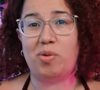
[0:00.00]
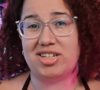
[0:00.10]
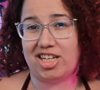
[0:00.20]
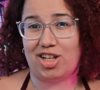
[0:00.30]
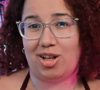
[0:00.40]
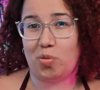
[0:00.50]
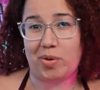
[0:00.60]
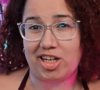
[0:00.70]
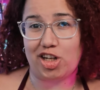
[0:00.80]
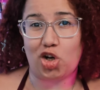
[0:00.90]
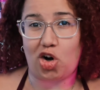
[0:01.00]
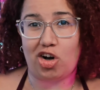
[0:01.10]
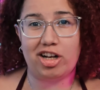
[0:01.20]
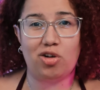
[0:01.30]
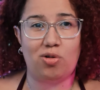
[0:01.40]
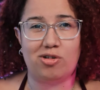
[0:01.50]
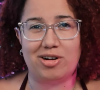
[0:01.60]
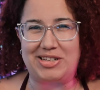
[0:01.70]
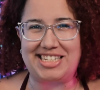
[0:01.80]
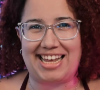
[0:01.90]
particular opinion on, or I
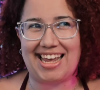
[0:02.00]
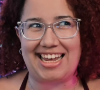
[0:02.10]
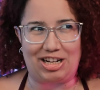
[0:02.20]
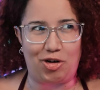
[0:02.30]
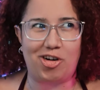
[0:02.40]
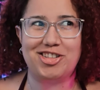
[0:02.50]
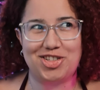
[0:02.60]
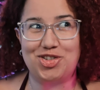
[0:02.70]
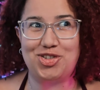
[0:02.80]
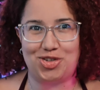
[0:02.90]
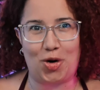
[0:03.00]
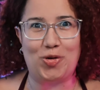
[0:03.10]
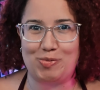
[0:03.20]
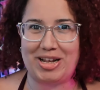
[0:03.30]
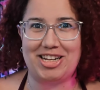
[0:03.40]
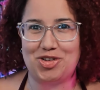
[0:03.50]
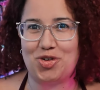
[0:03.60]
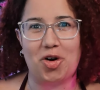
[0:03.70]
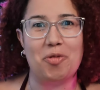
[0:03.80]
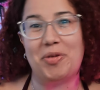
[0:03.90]
would say not so many
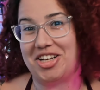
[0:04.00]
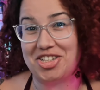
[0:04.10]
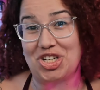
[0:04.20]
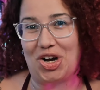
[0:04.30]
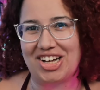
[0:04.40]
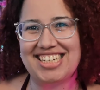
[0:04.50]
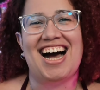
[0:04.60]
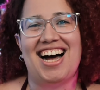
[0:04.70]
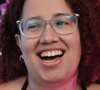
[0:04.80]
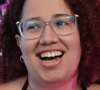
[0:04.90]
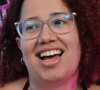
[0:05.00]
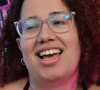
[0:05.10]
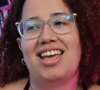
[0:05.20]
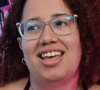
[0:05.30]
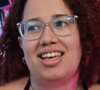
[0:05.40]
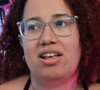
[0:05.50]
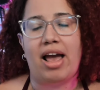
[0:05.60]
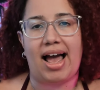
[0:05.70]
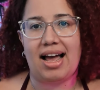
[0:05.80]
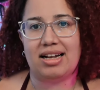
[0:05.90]
strong opinions on, I
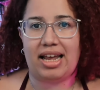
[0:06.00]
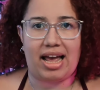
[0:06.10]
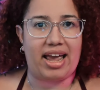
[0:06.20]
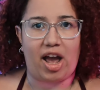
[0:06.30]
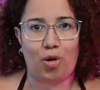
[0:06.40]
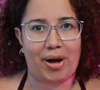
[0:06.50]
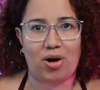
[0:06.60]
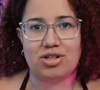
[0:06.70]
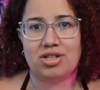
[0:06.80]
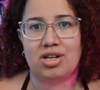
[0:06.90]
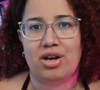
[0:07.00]
had AI help out.